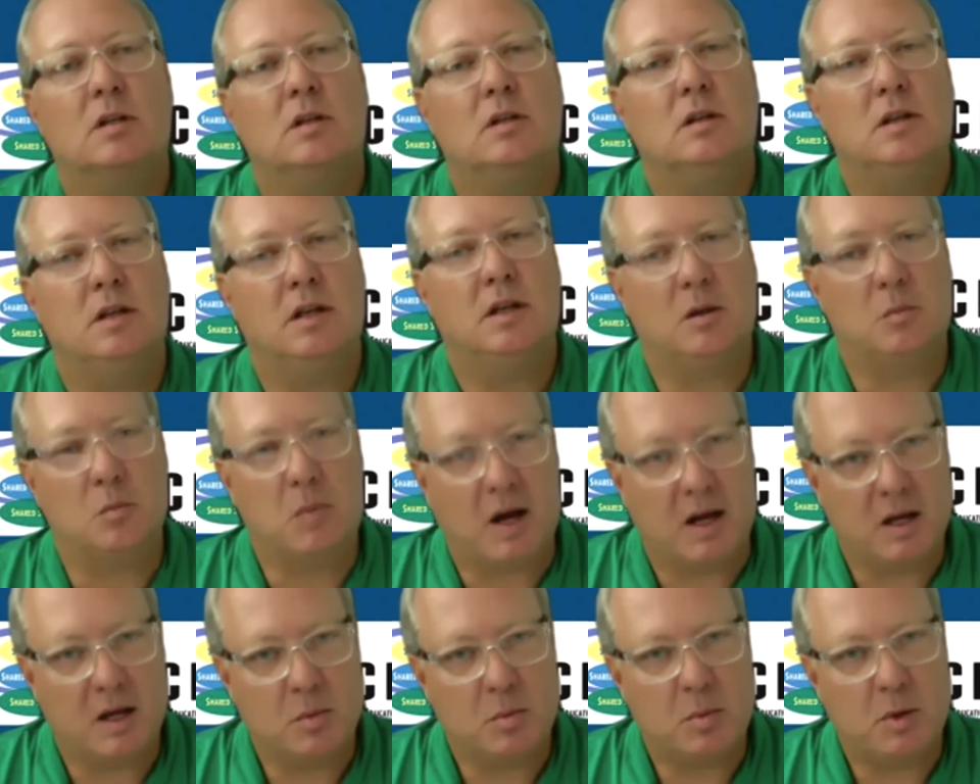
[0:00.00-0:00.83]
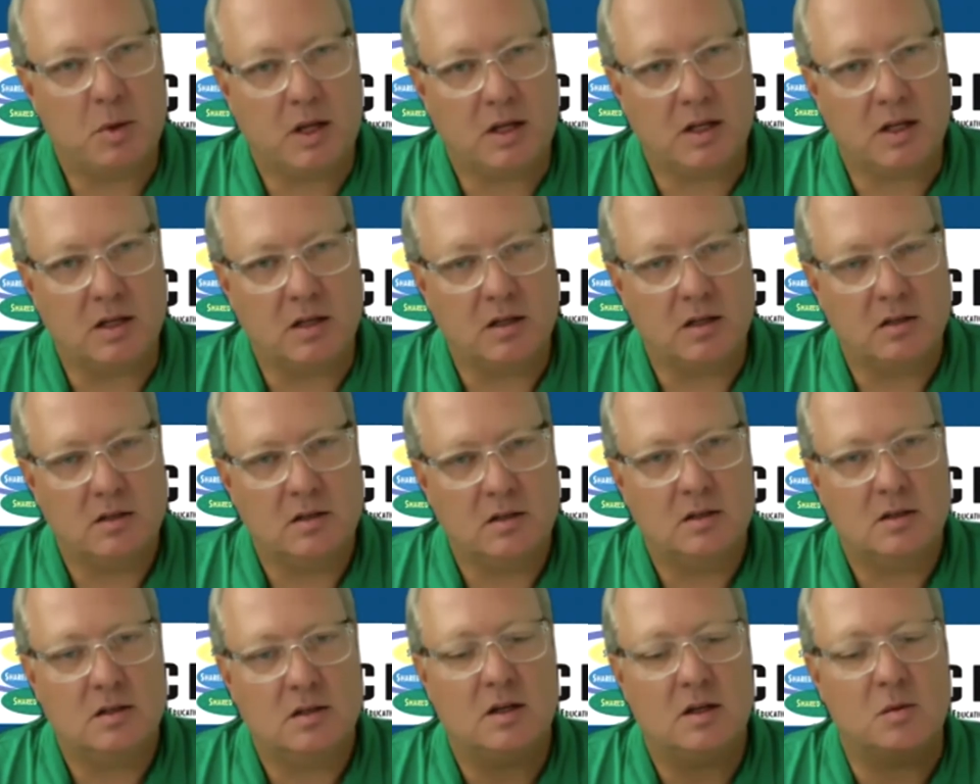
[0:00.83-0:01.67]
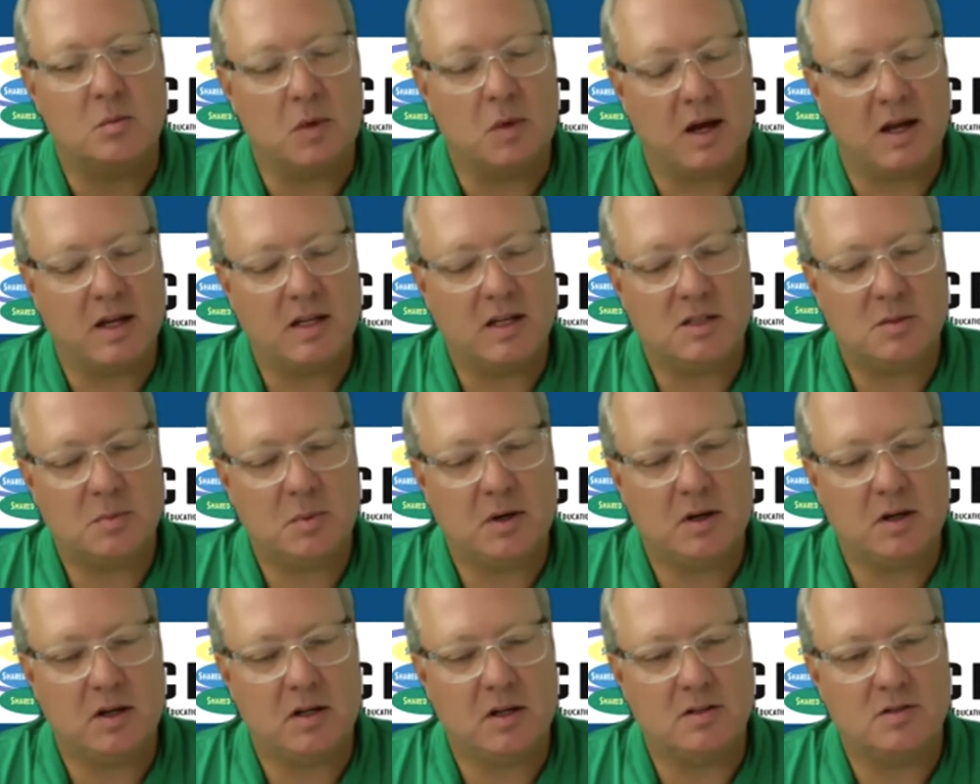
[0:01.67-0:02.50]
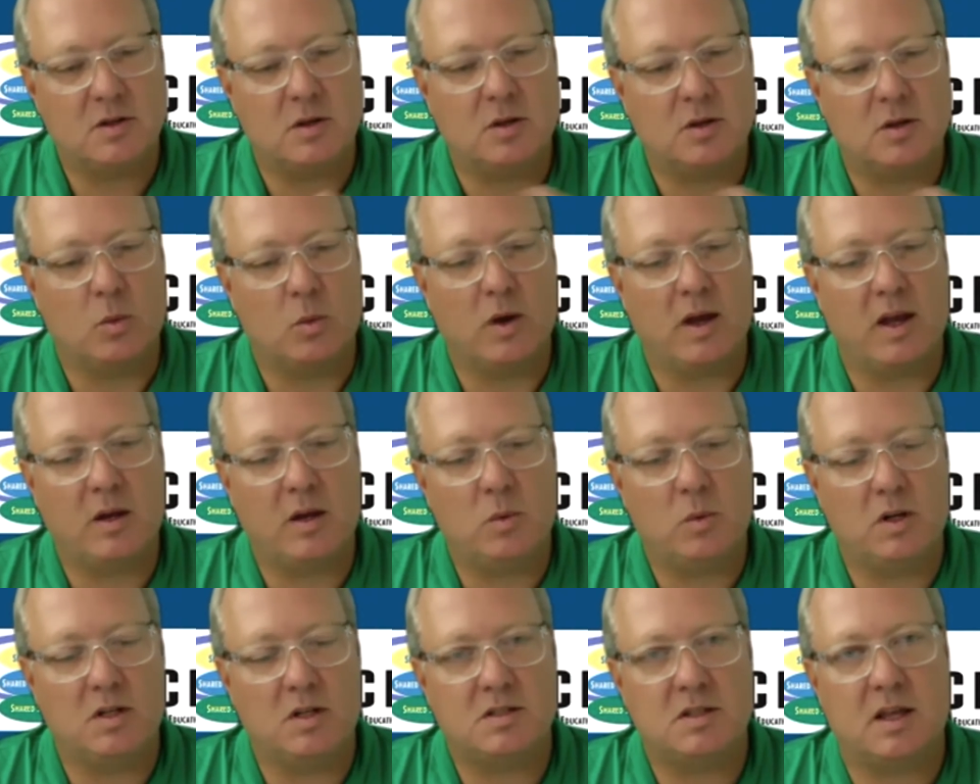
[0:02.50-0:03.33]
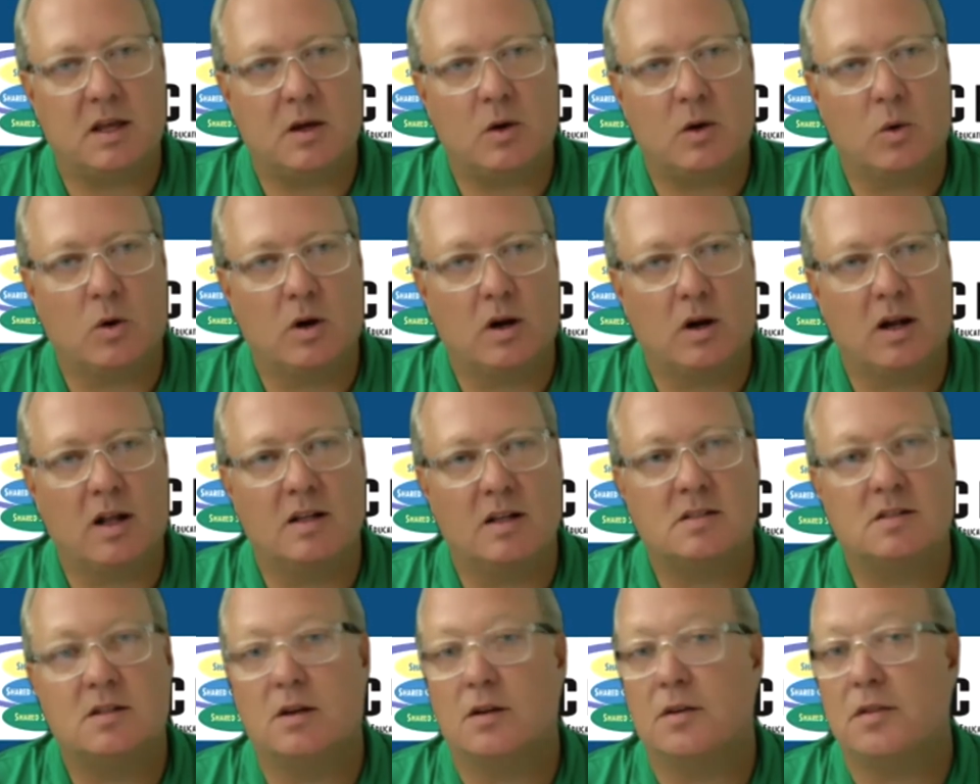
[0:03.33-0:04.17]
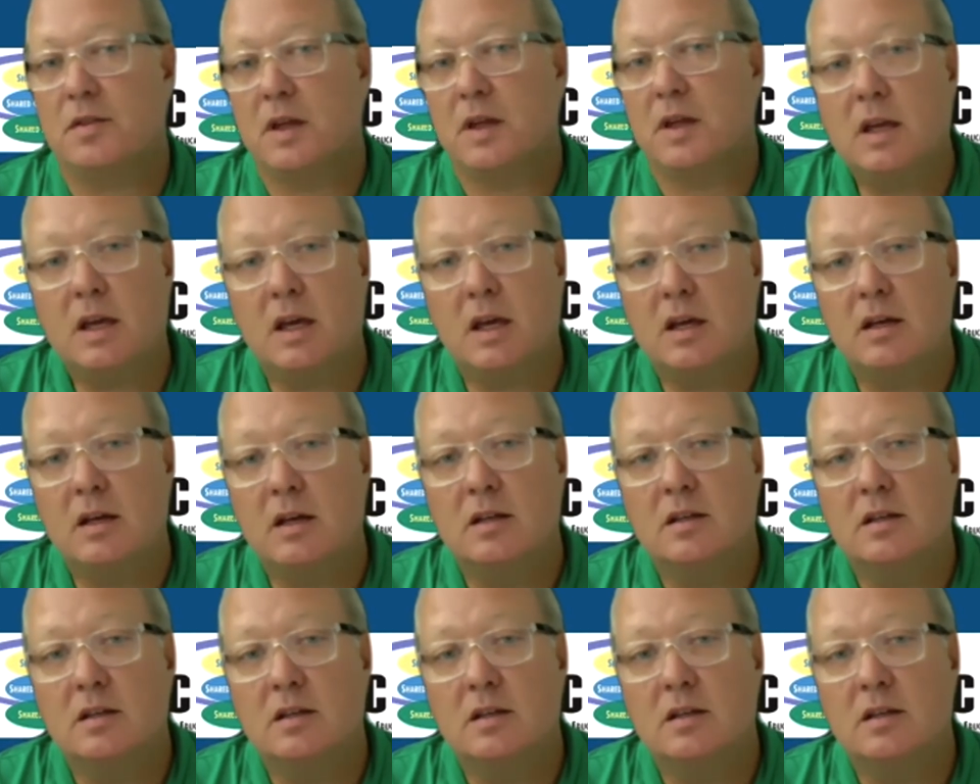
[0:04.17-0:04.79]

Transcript: in my opinion, and in my experience, the way in which they organize their thinking,